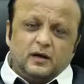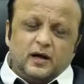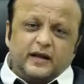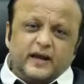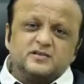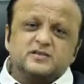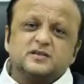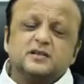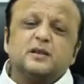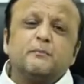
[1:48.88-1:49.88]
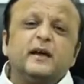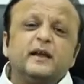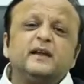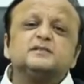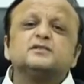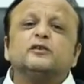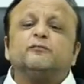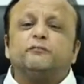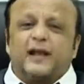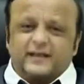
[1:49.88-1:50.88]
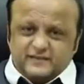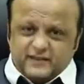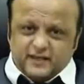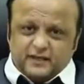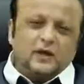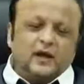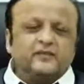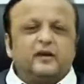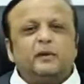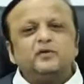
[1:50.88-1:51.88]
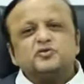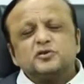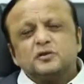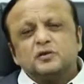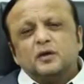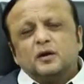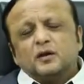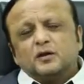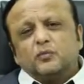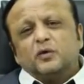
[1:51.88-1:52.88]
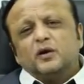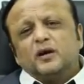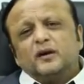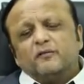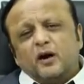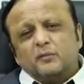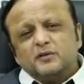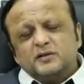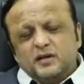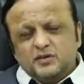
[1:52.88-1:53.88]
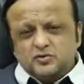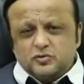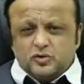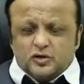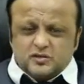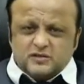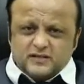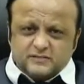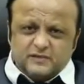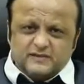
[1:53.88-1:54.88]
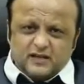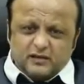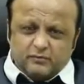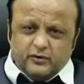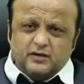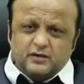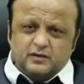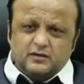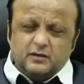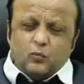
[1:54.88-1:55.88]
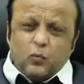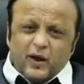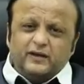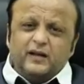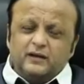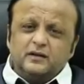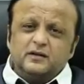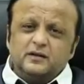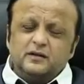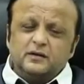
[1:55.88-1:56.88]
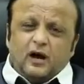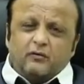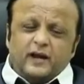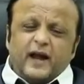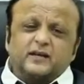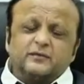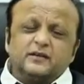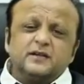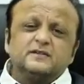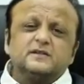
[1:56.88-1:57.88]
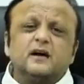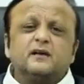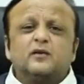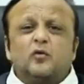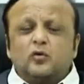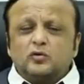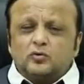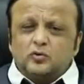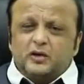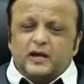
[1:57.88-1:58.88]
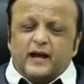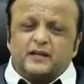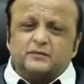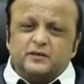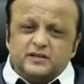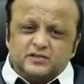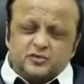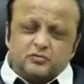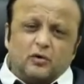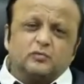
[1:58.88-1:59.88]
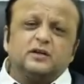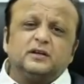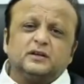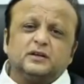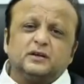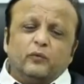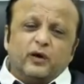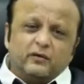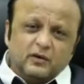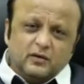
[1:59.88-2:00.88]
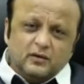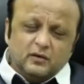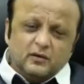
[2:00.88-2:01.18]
against the menace of plastic. As I mentioned, the World Environment Day should not just be celebrated one day in a year. Our activities are ongoing activities throughout the year, wherein